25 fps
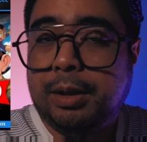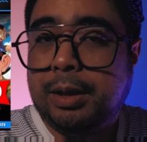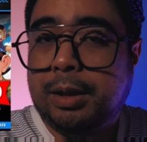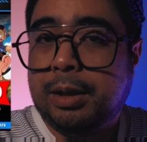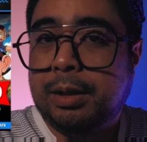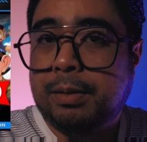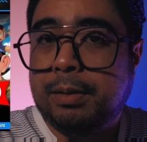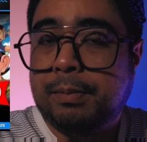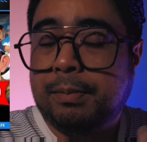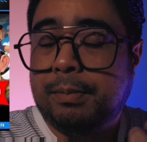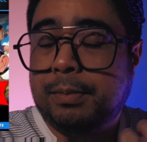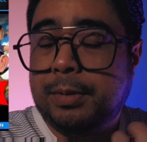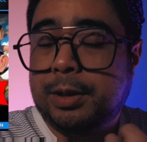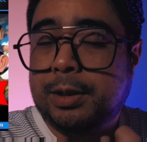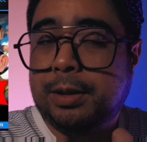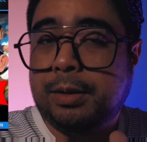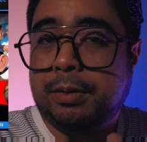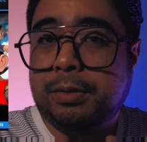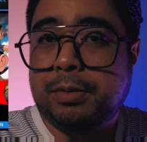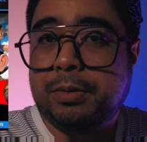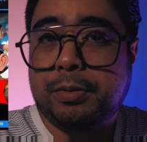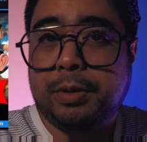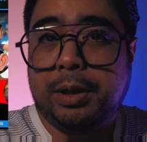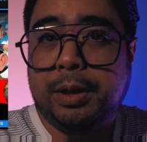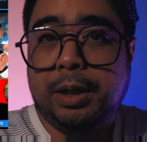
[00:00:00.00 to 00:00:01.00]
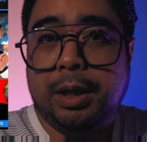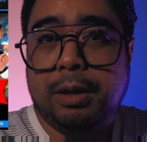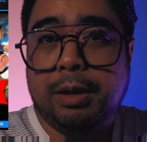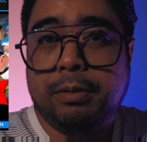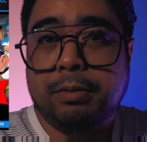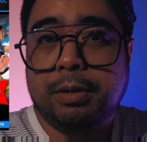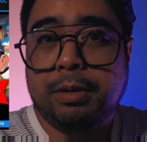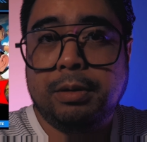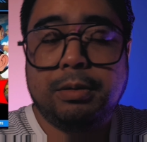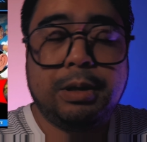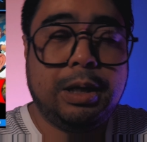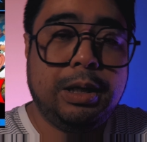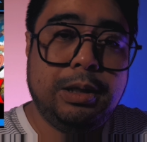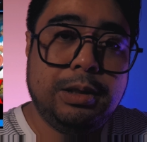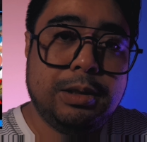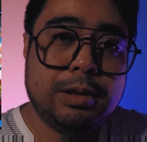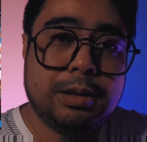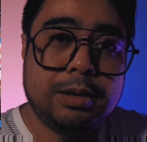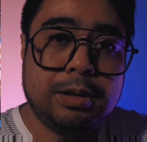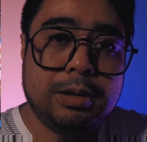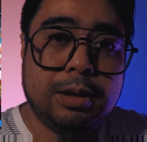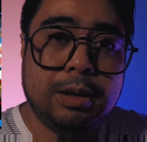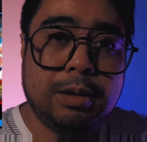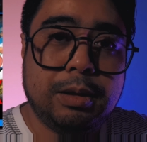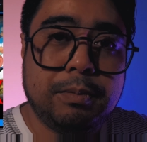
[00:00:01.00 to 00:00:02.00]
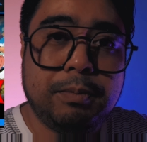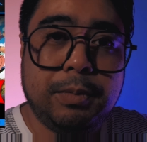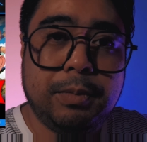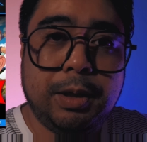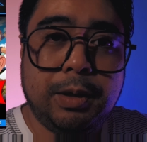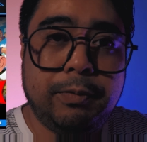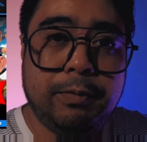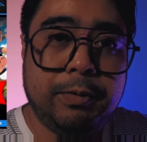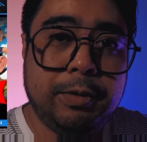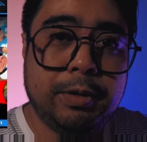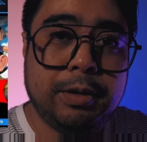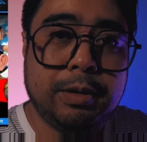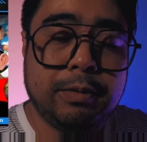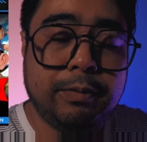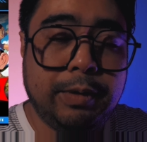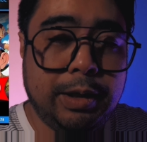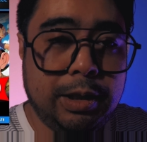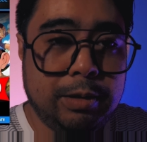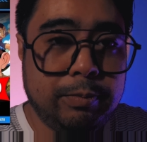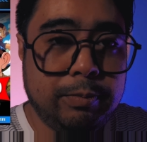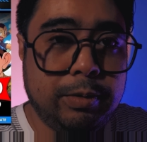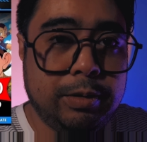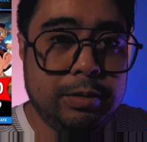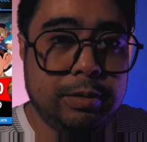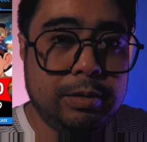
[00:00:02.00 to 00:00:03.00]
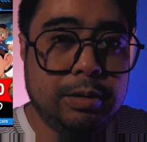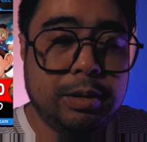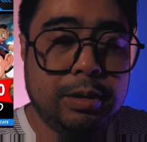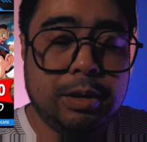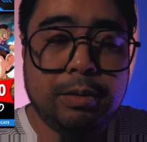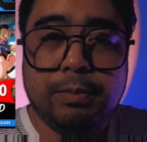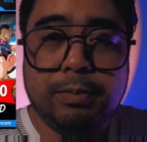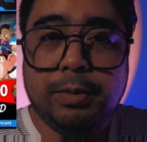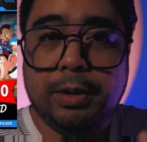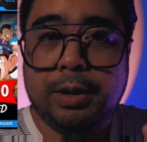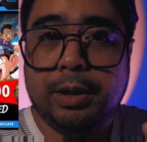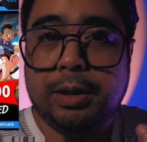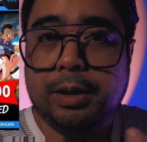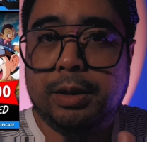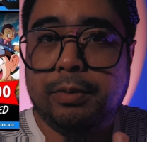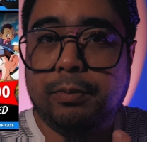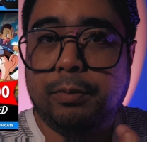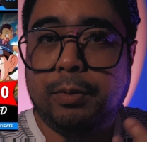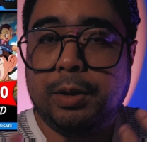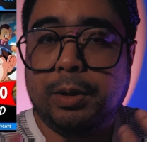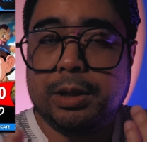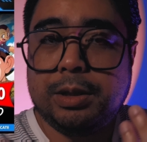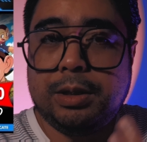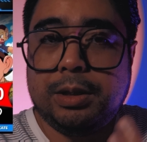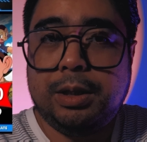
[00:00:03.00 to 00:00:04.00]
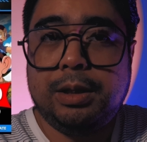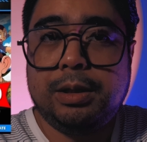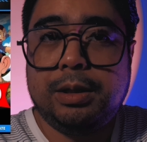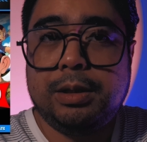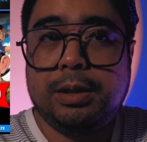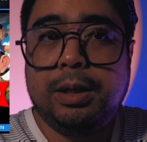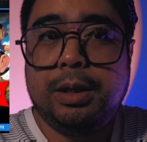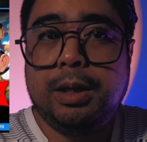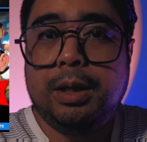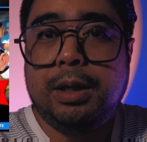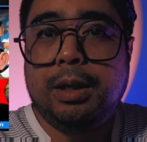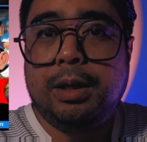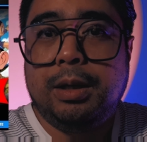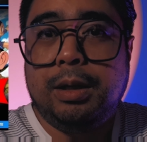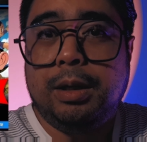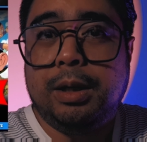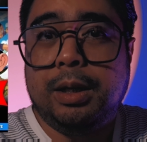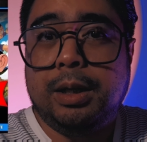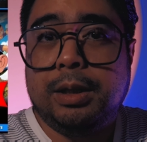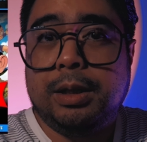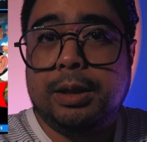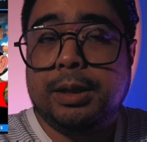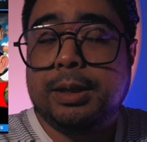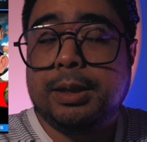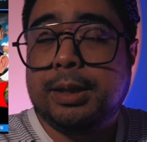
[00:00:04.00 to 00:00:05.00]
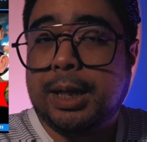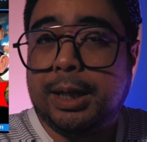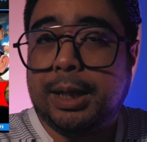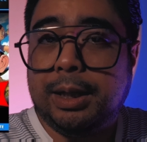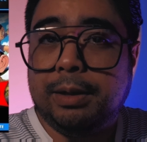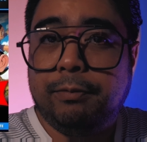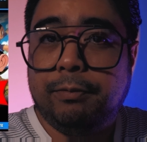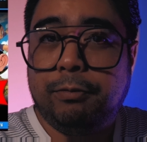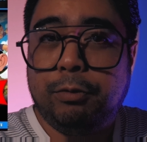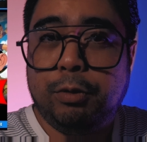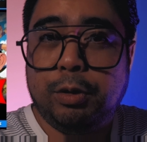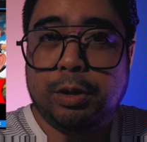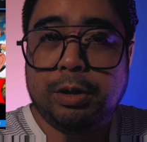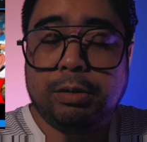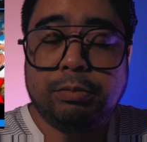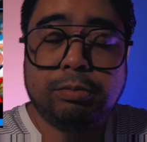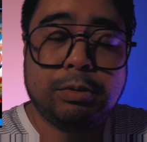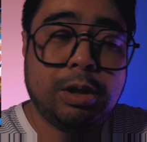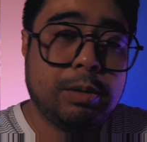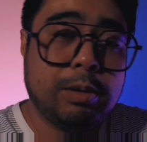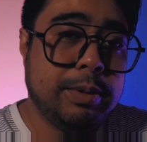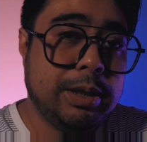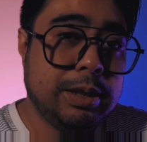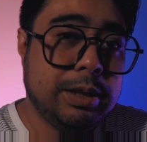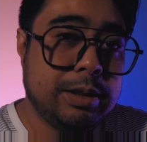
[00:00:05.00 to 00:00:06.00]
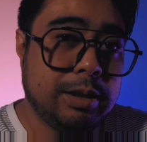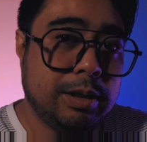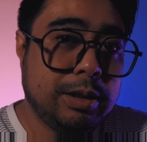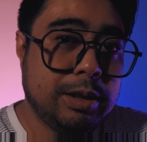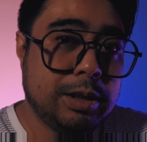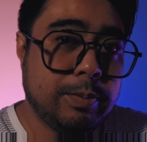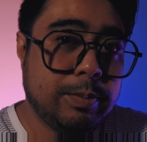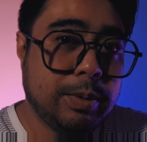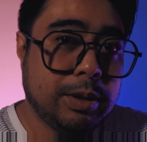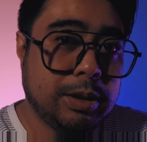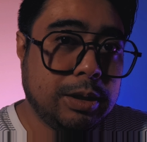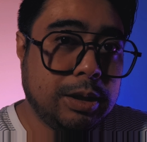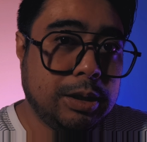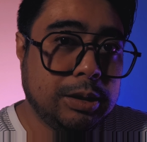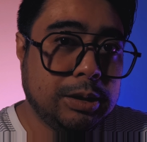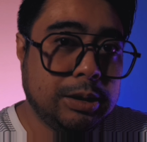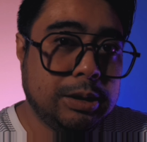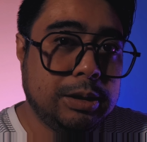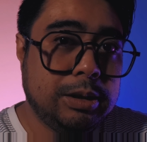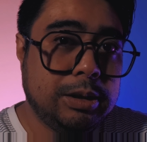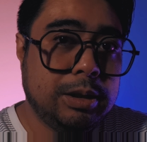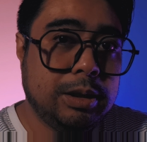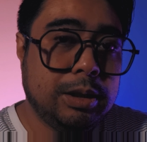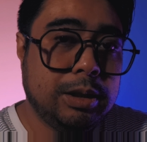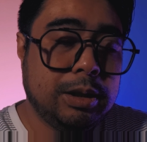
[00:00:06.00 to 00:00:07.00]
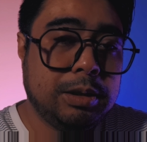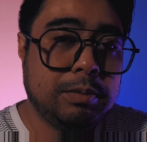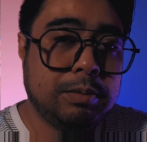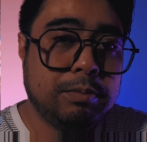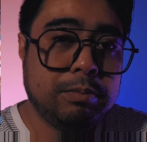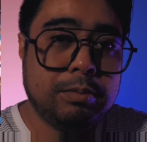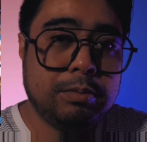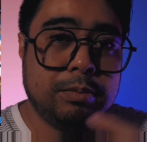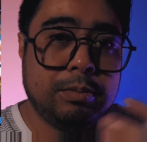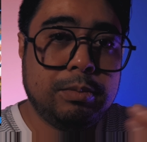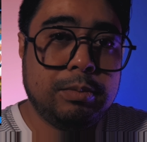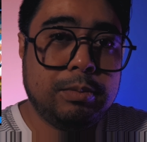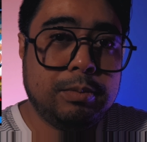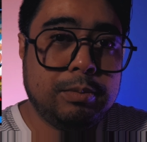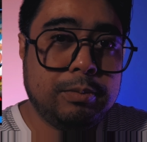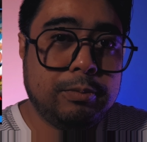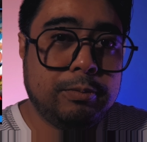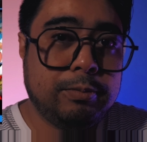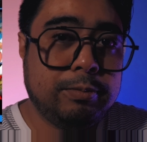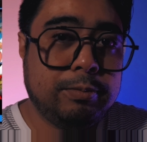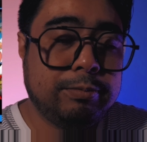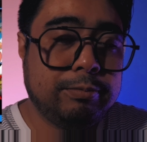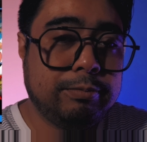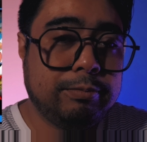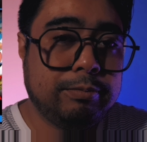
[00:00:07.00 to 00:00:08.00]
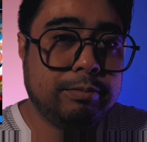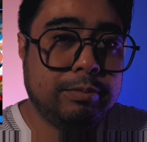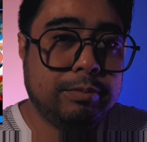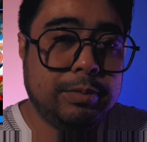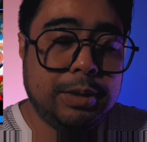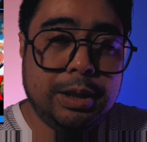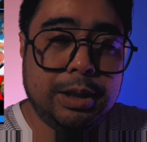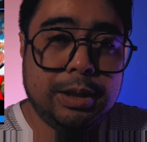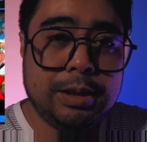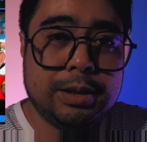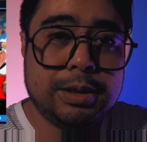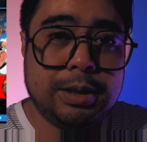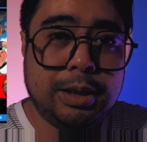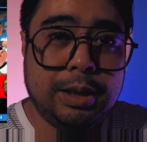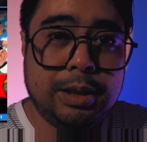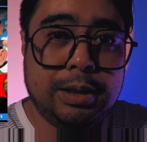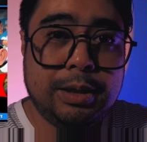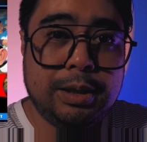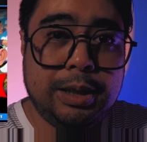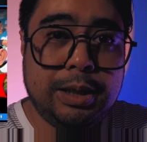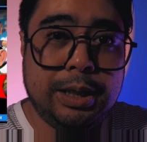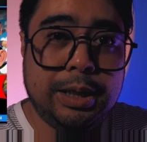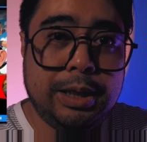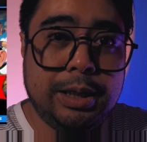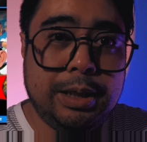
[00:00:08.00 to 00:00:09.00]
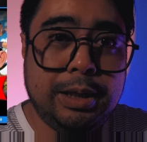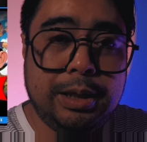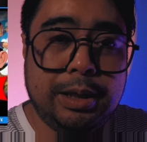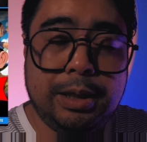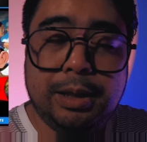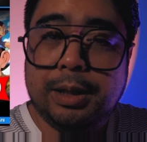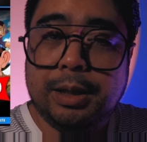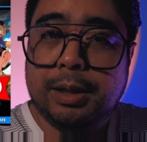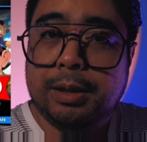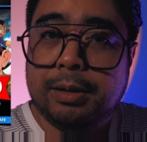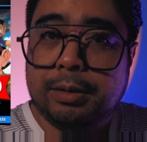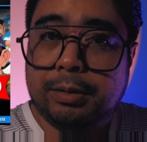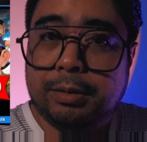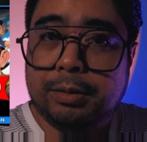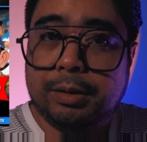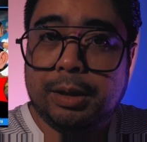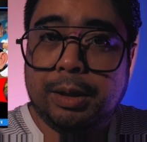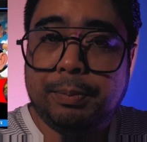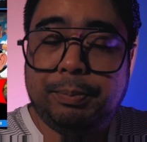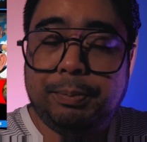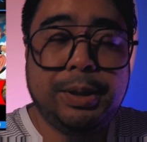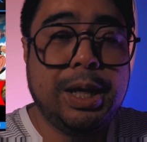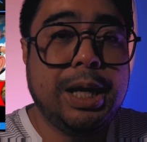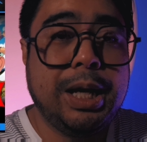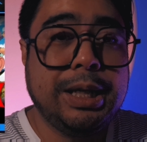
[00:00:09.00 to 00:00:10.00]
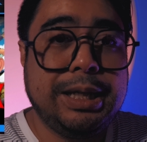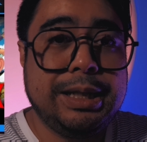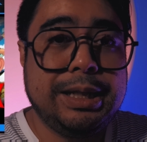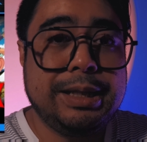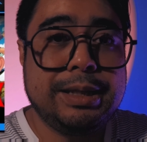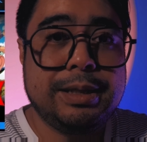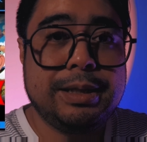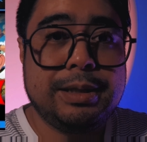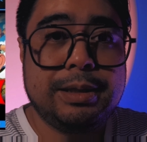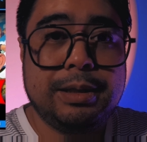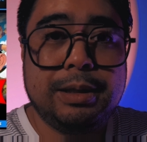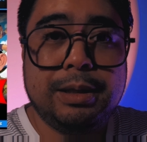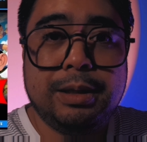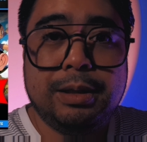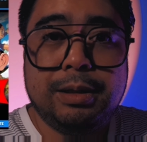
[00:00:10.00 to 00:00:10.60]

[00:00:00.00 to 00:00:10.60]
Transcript: to join our race. If you're available, you can watch it at the second floor Robinson's Bacolod. It's in the client's